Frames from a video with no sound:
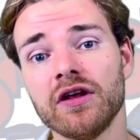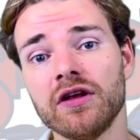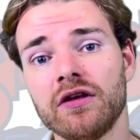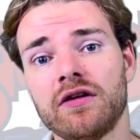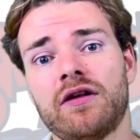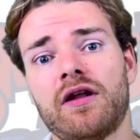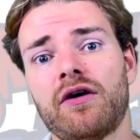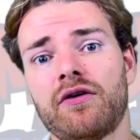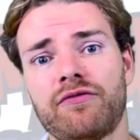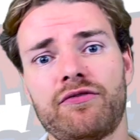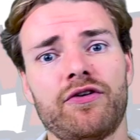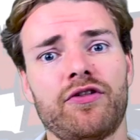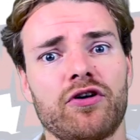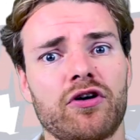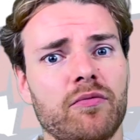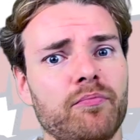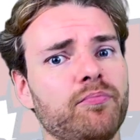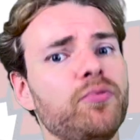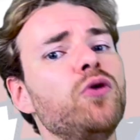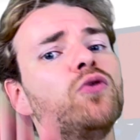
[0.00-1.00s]
Now, for the
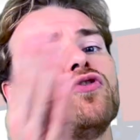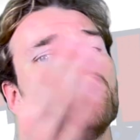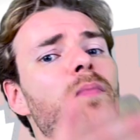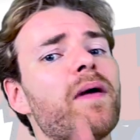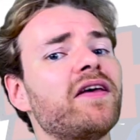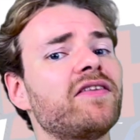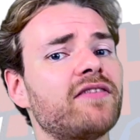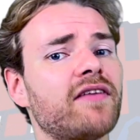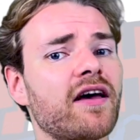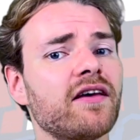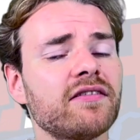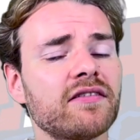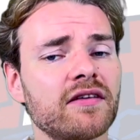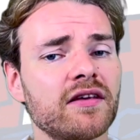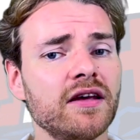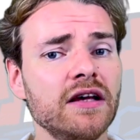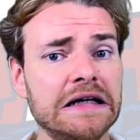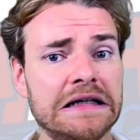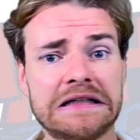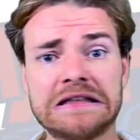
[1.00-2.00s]
computer-based test,
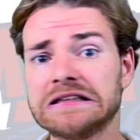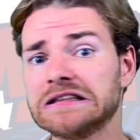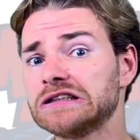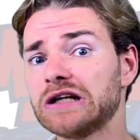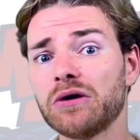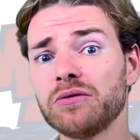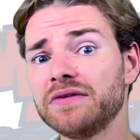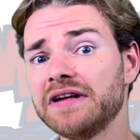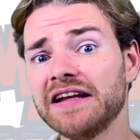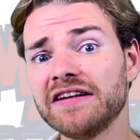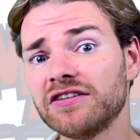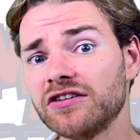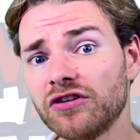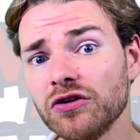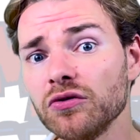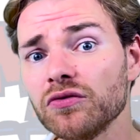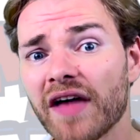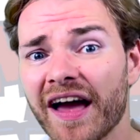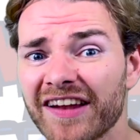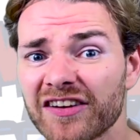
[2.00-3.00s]
you don't need to do
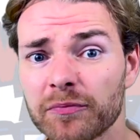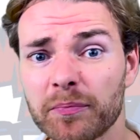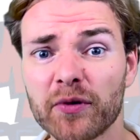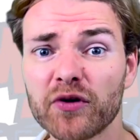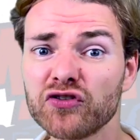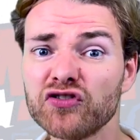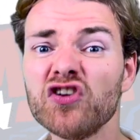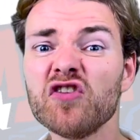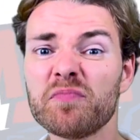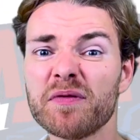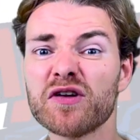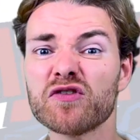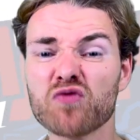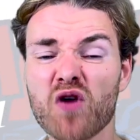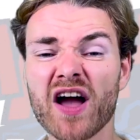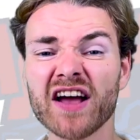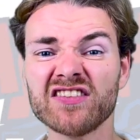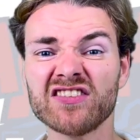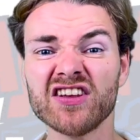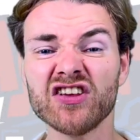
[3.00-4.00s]
that because you've been
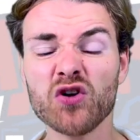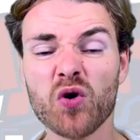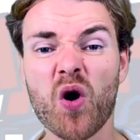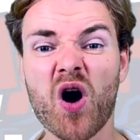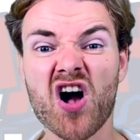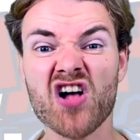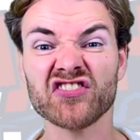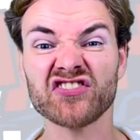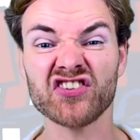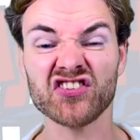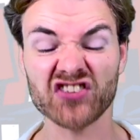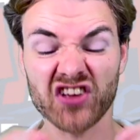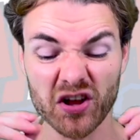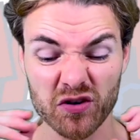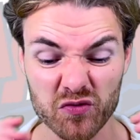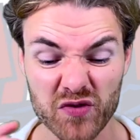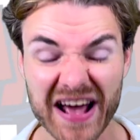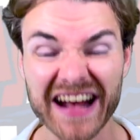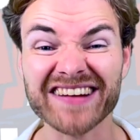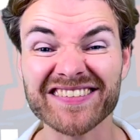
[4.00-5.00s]
writing your answers
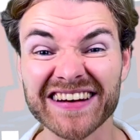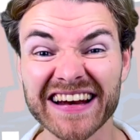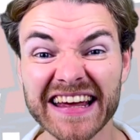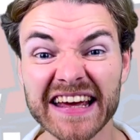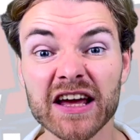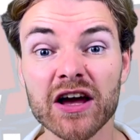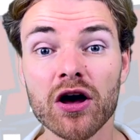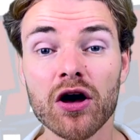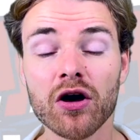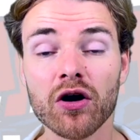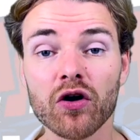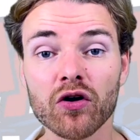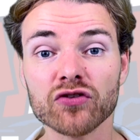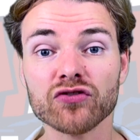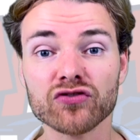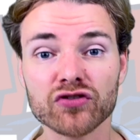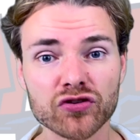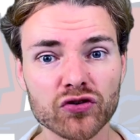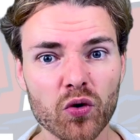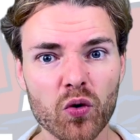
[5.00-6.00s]
directly
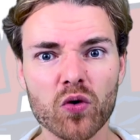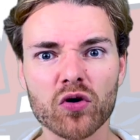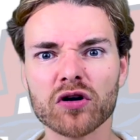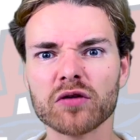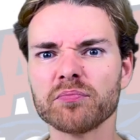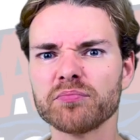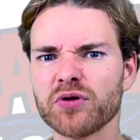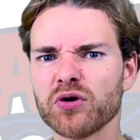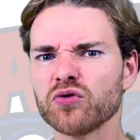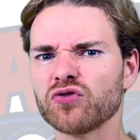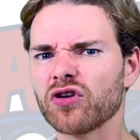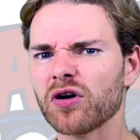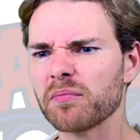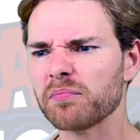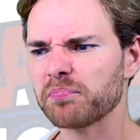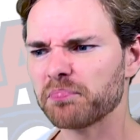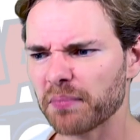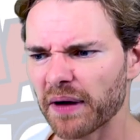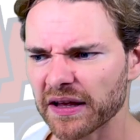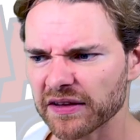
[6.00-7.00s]
onto your
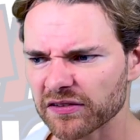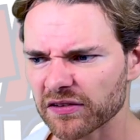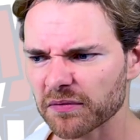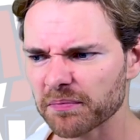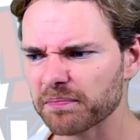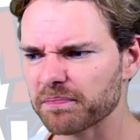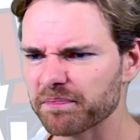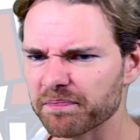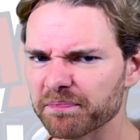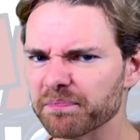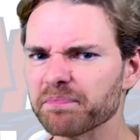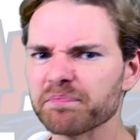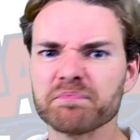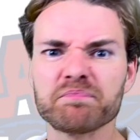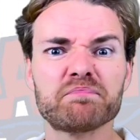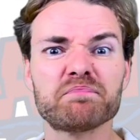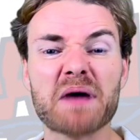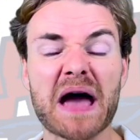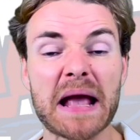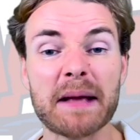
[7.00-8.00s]
computer-based
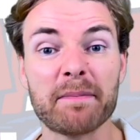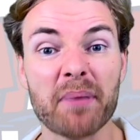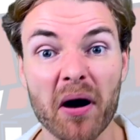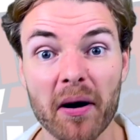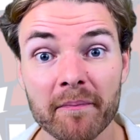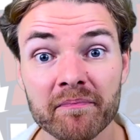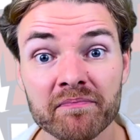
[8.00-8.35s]
paper.